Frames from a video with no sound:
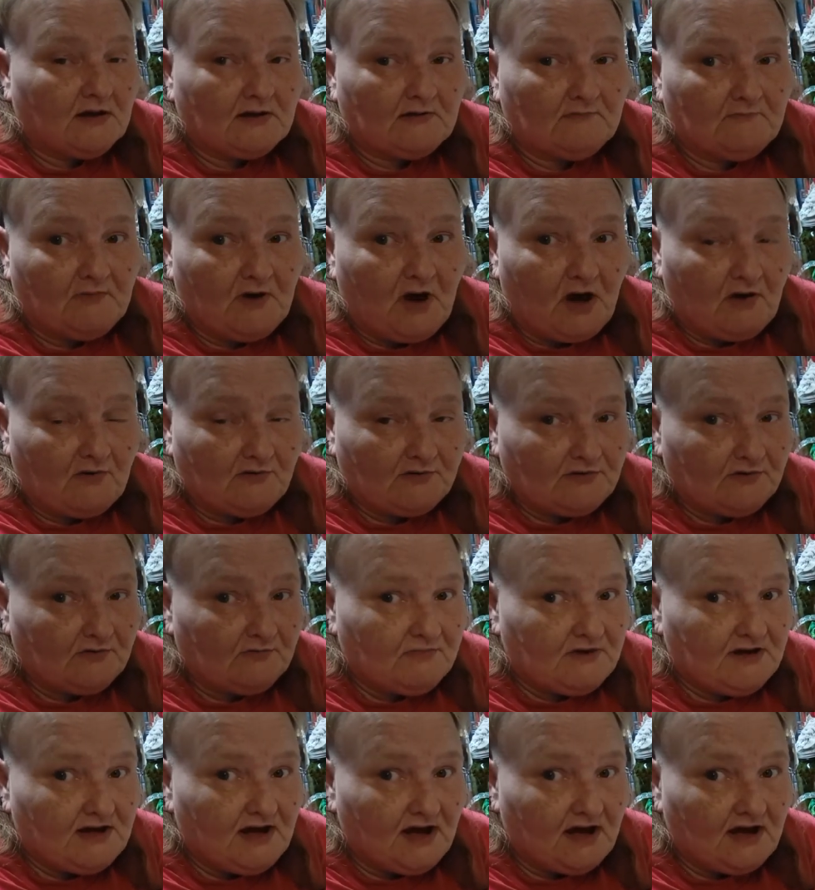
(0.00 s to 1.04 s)
Can also
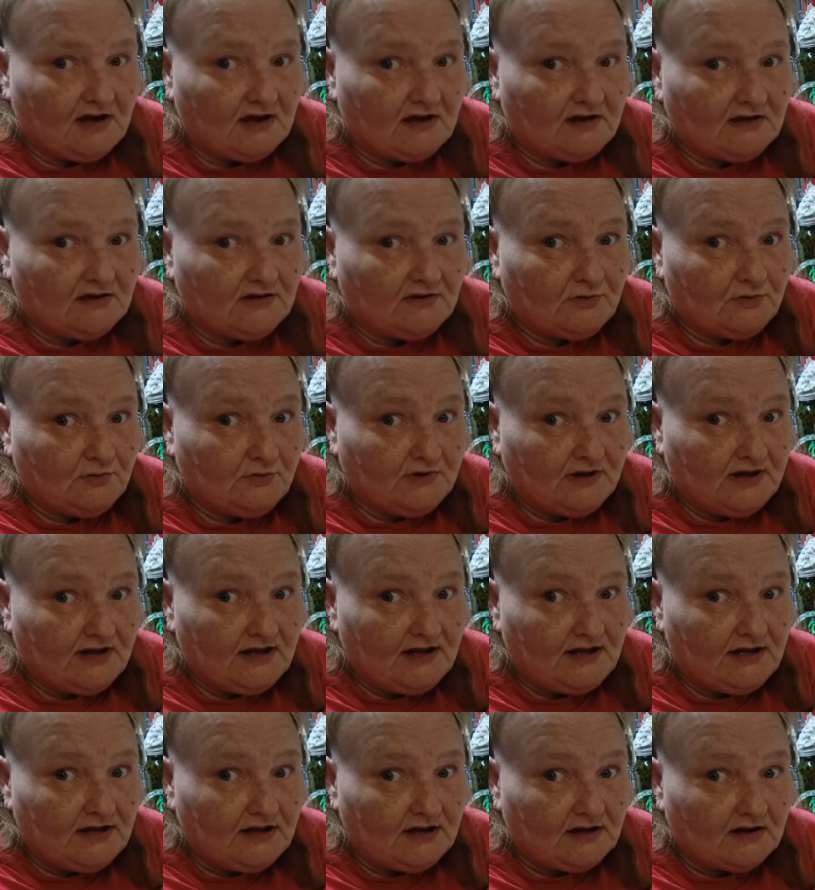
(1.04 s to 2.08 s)
be added to
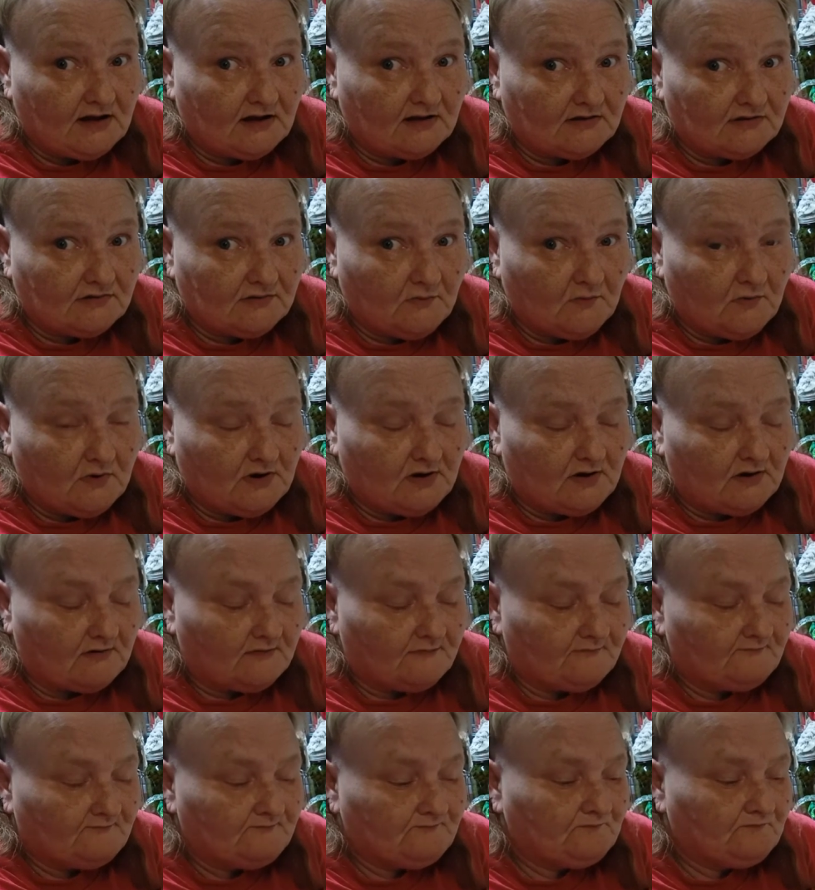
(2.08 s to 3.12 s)
tea as well.